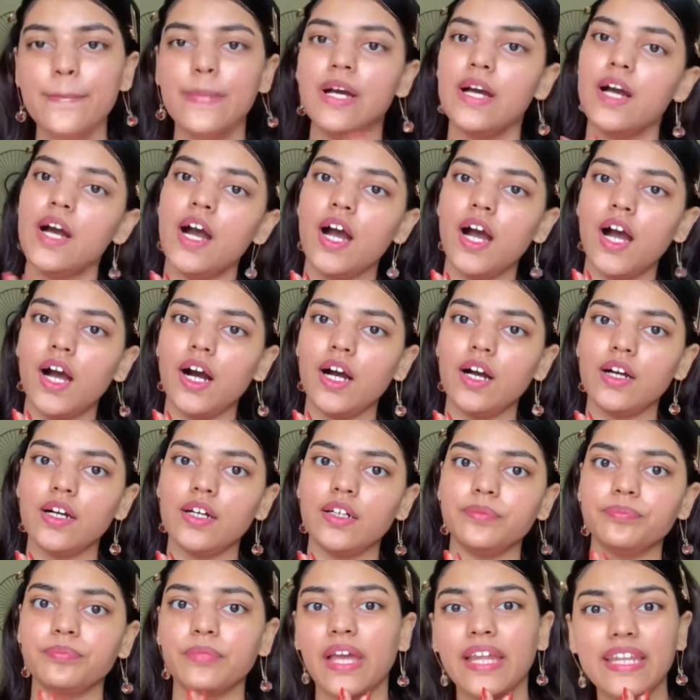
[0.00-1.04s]

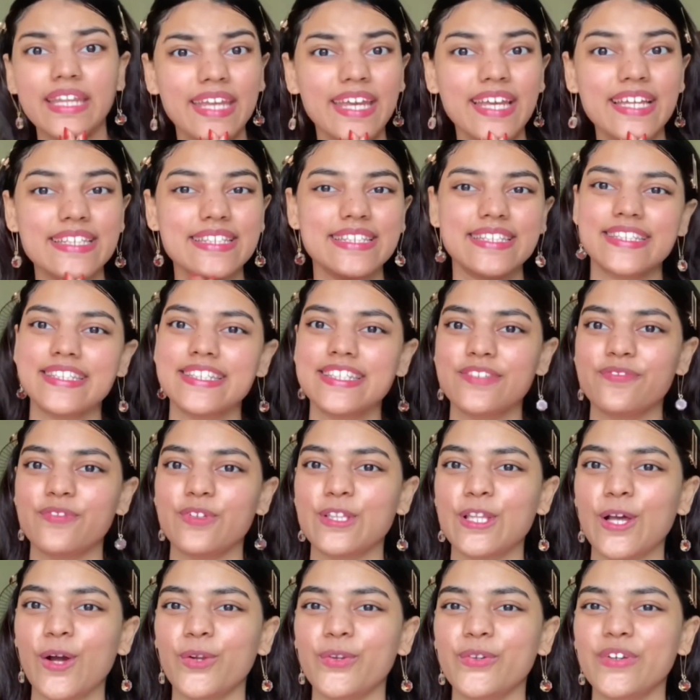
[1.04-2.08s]
And yes, without
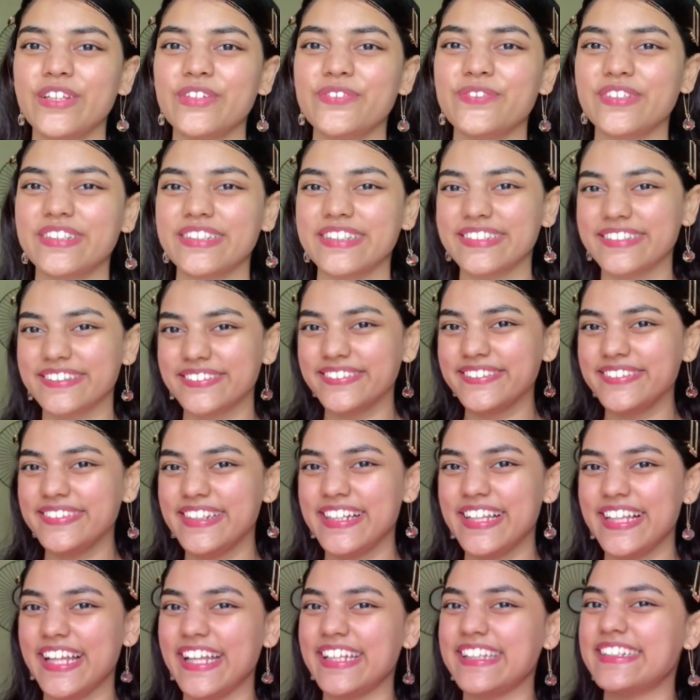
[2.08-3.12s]
any further ado,
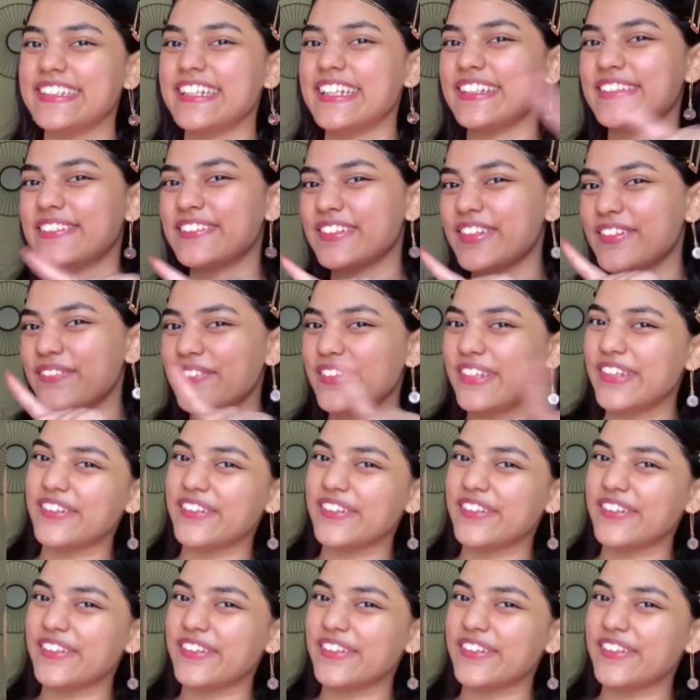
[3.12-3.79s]
let's get into the video.